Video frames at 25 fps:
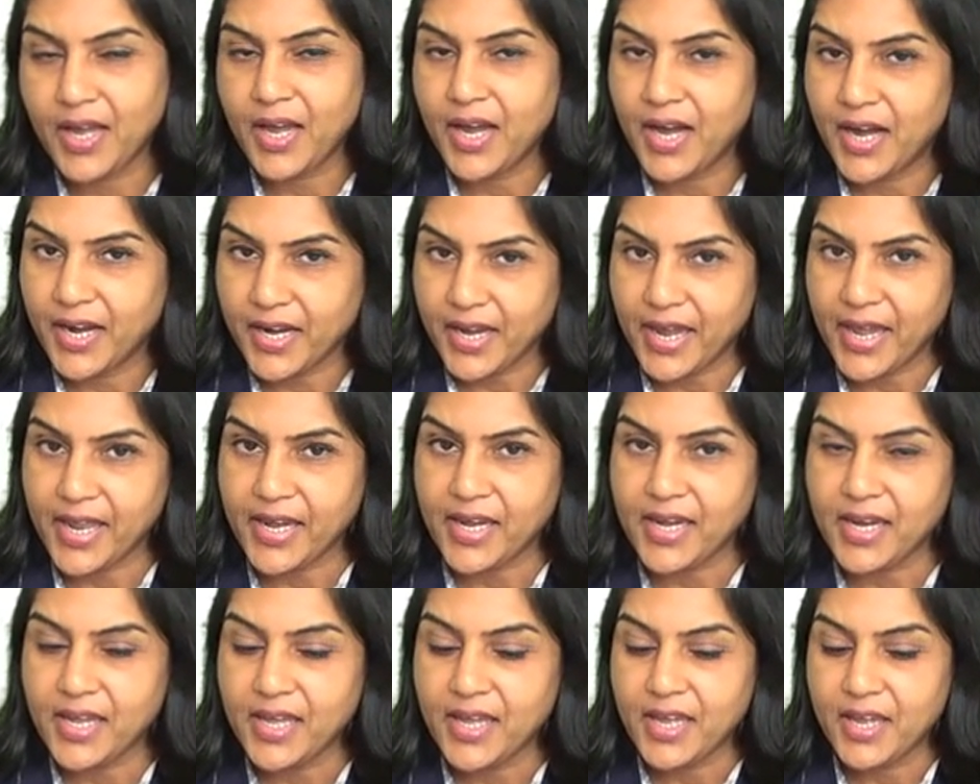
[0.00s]

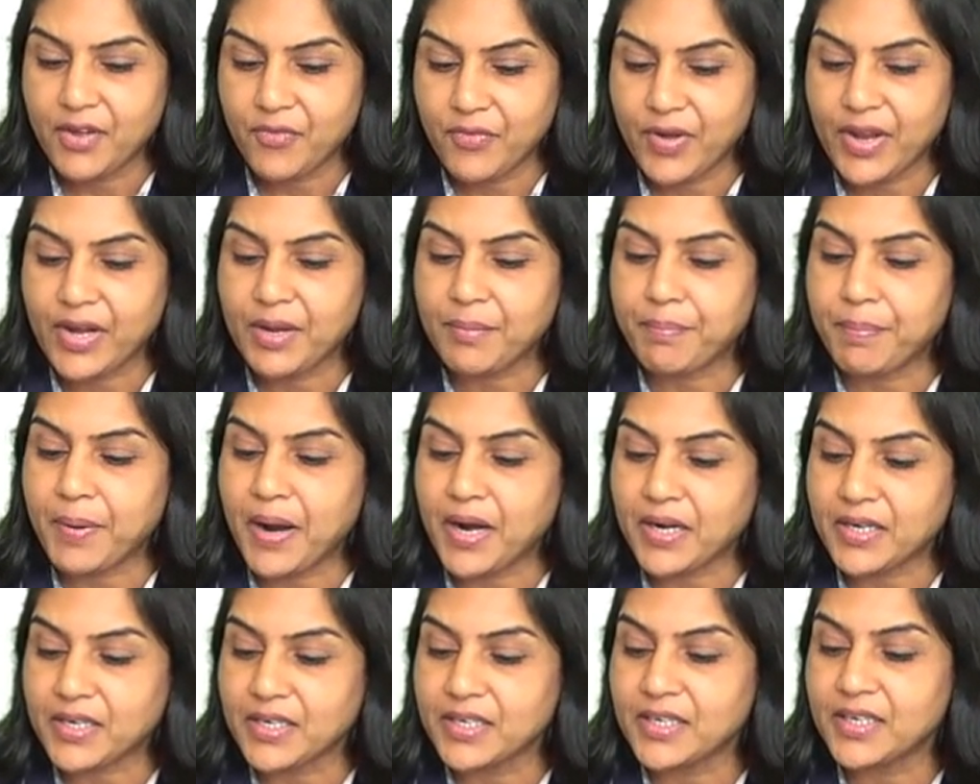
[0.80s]
Again, when a
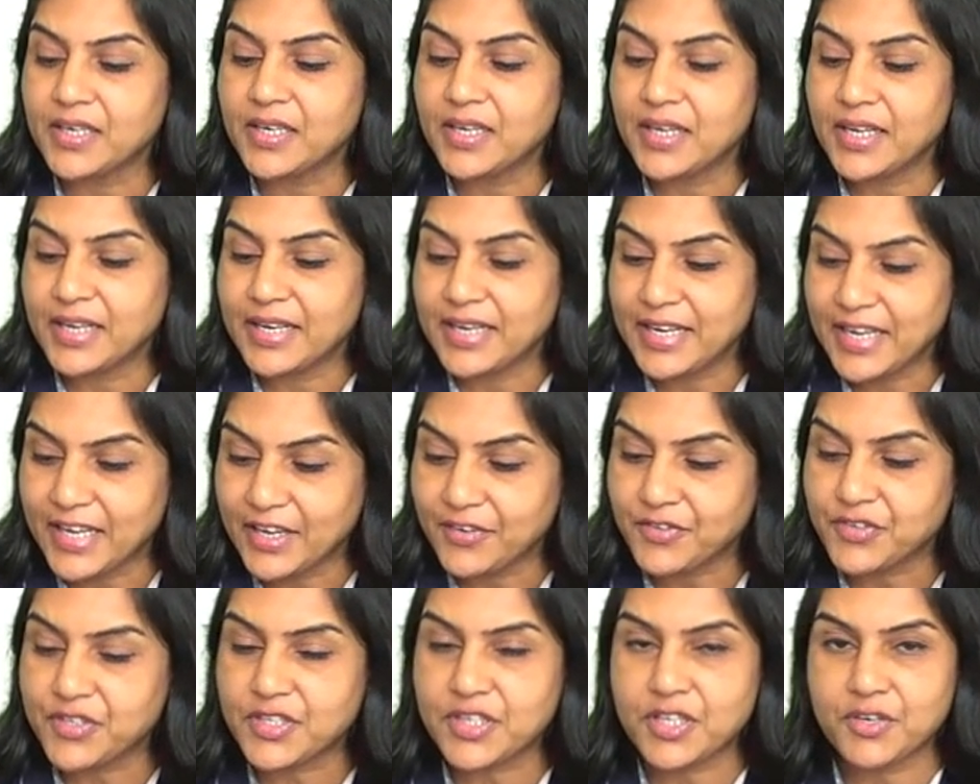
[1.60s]
partner
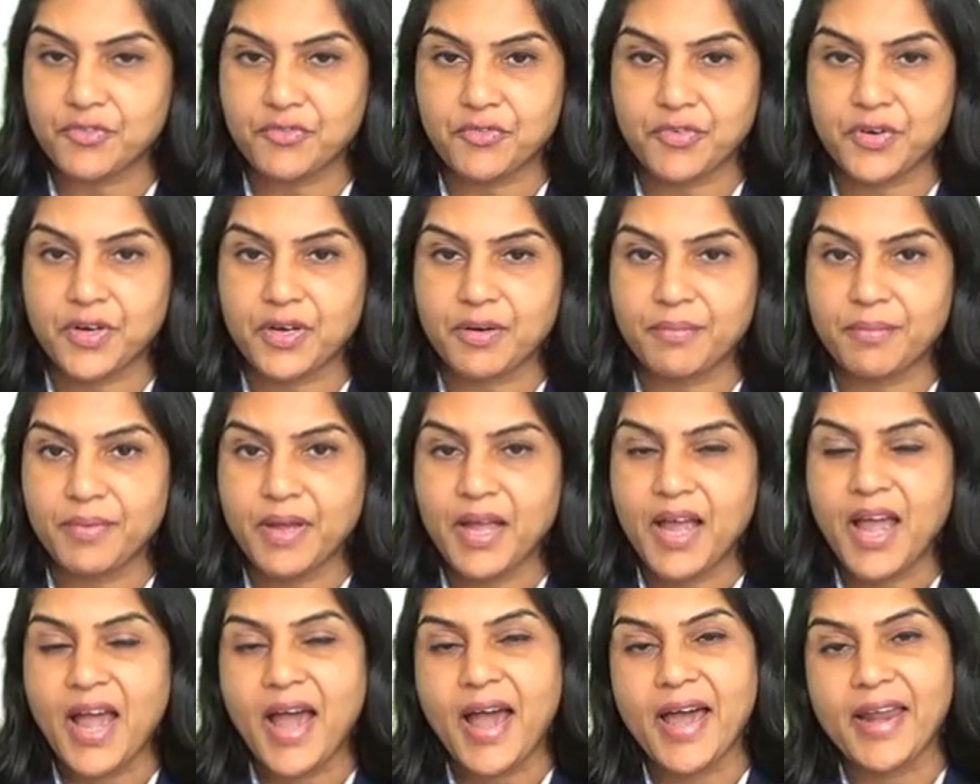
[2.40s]
leaves the firm
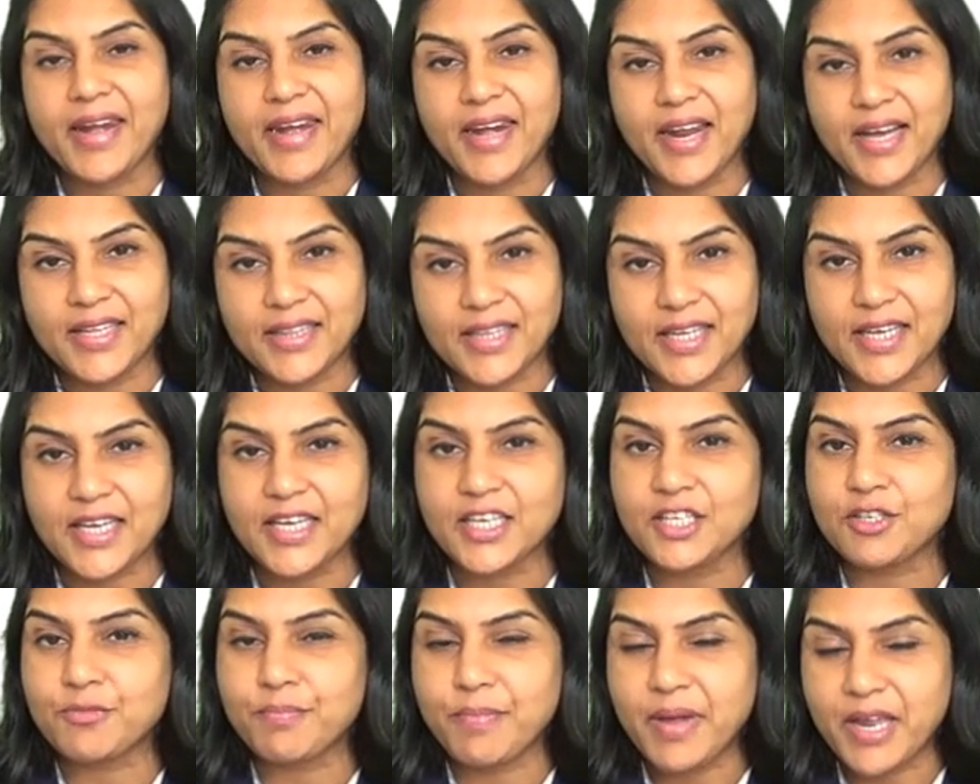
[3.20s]
and nothing
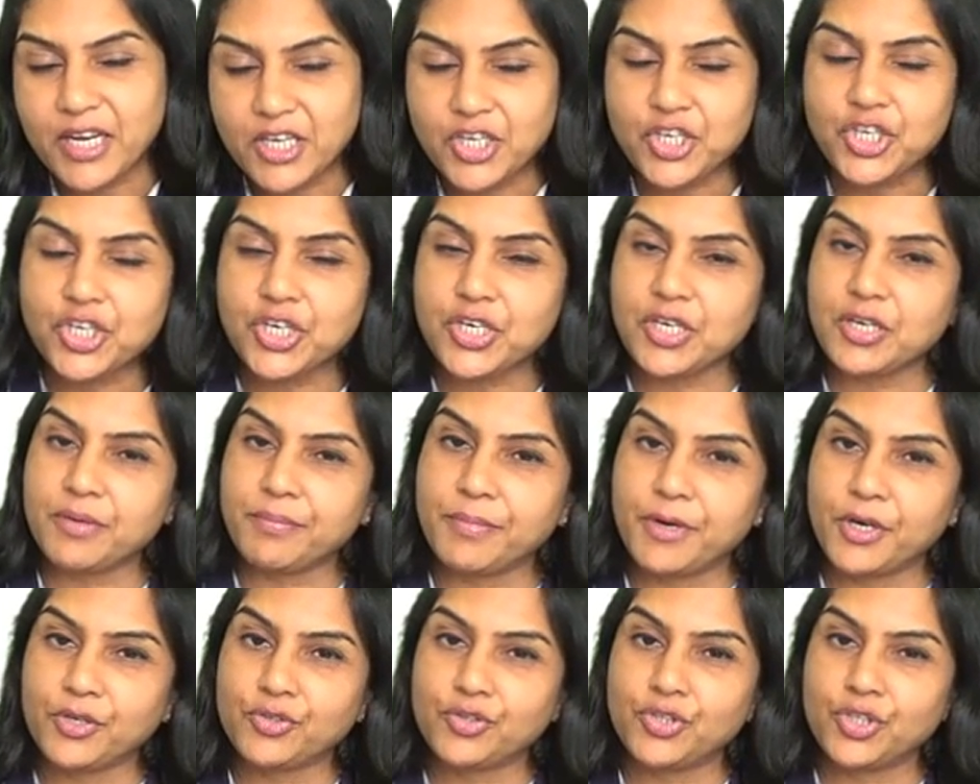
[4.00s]
is mentioned
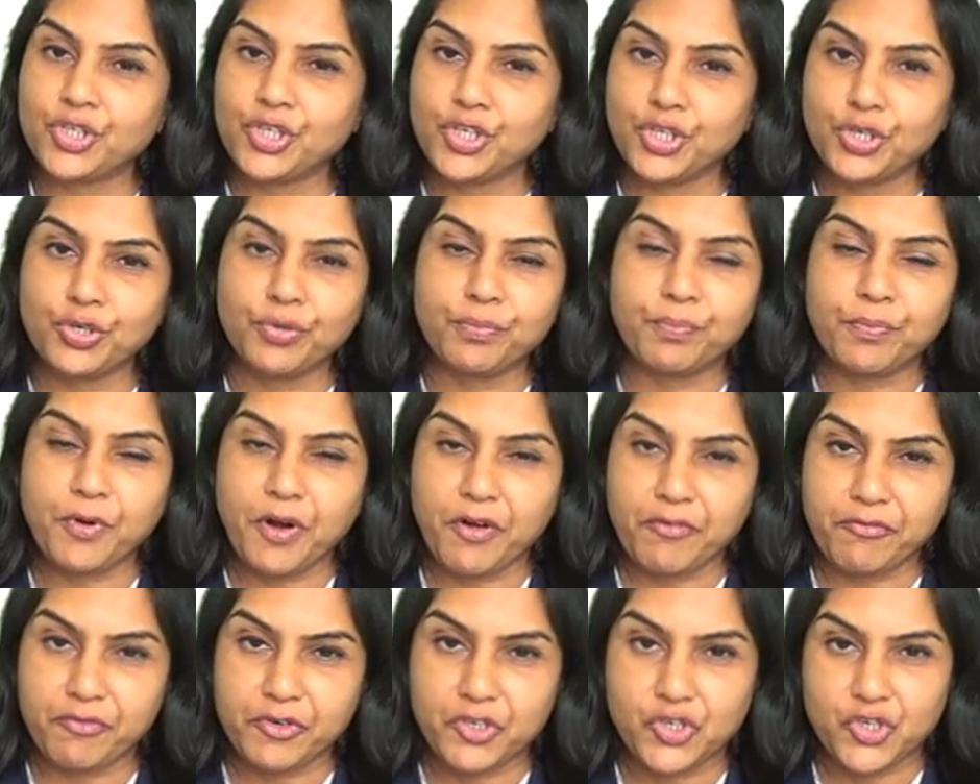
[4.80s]
about the new
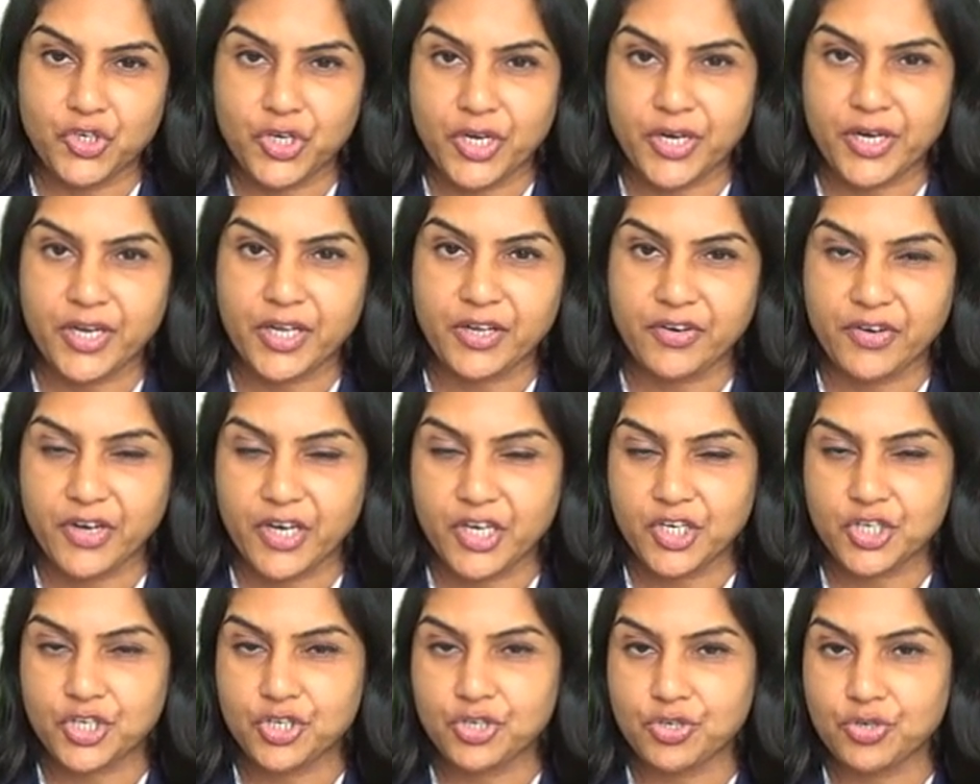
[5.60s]
profit sharing
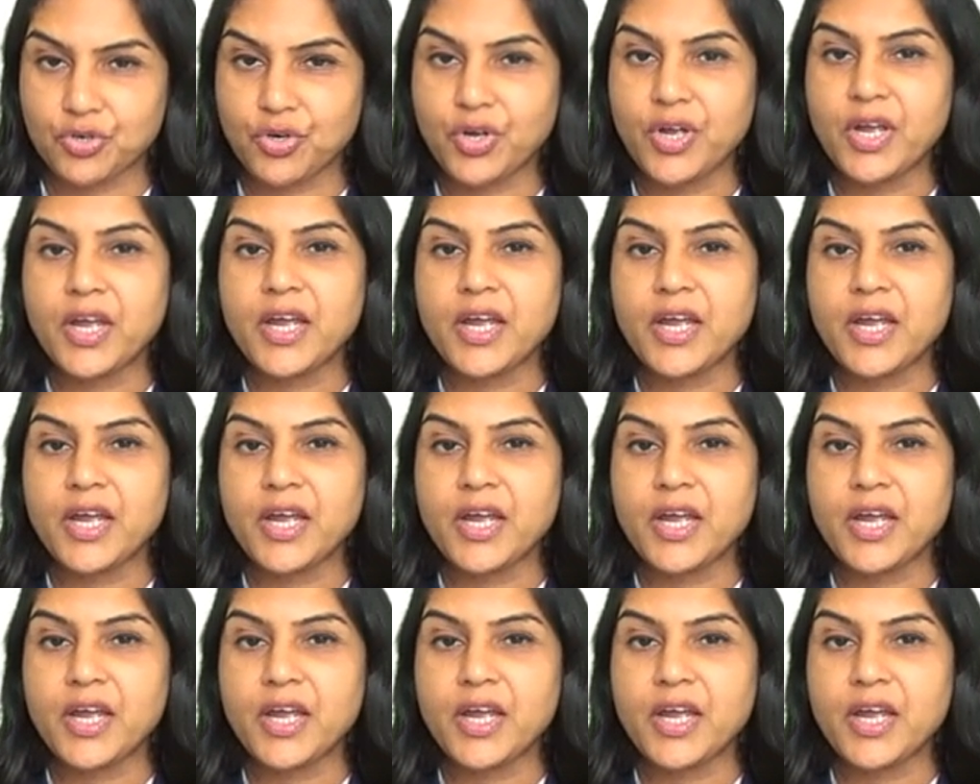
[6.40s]
ratio,